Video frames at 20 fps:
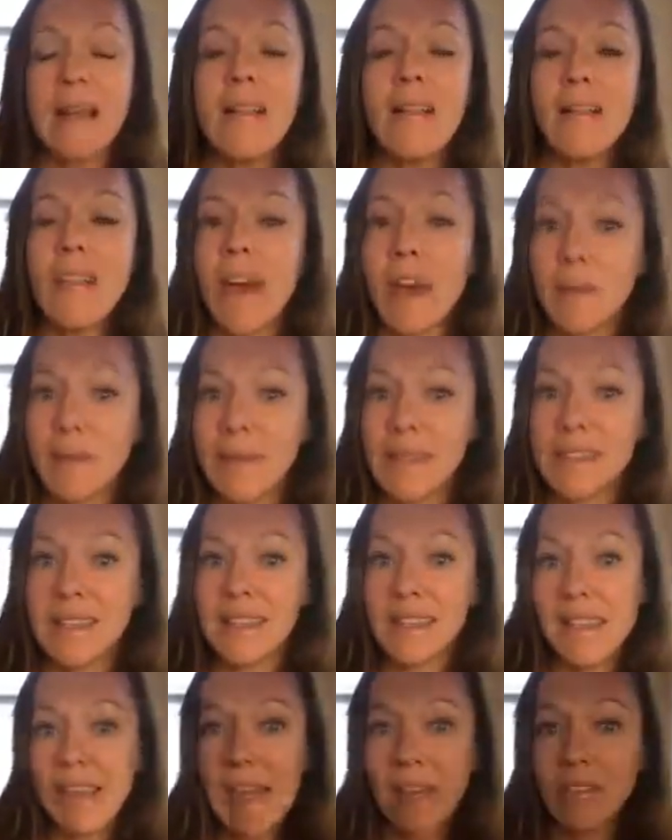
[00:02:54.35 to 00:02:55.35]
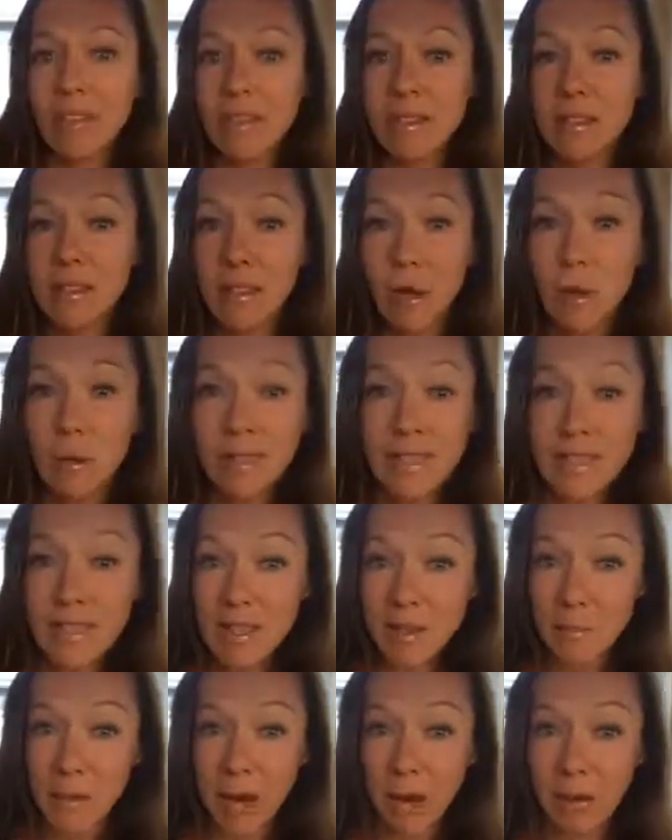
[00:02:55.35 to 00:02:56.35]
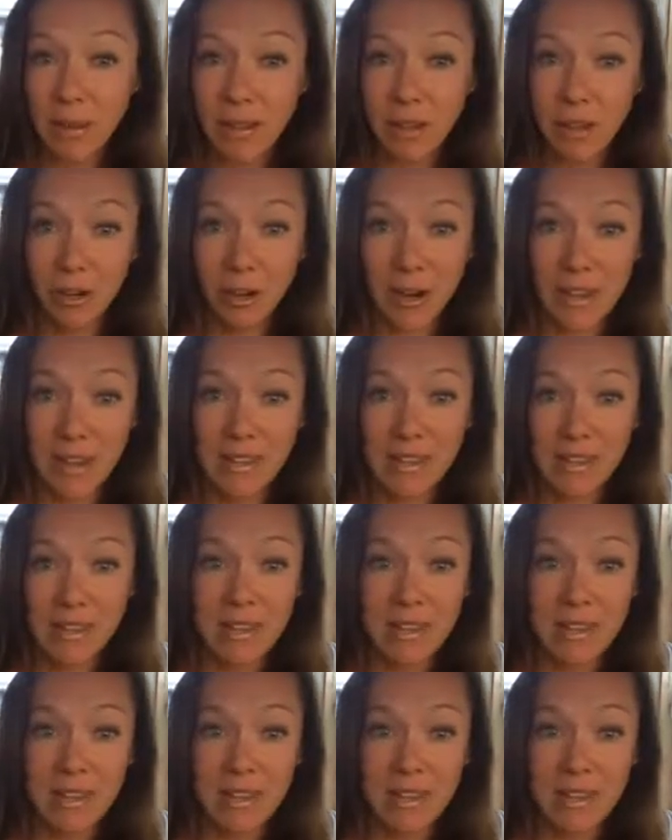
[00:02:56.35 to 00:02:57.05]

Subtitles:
That means that they haven't soaked and sprouted the grains.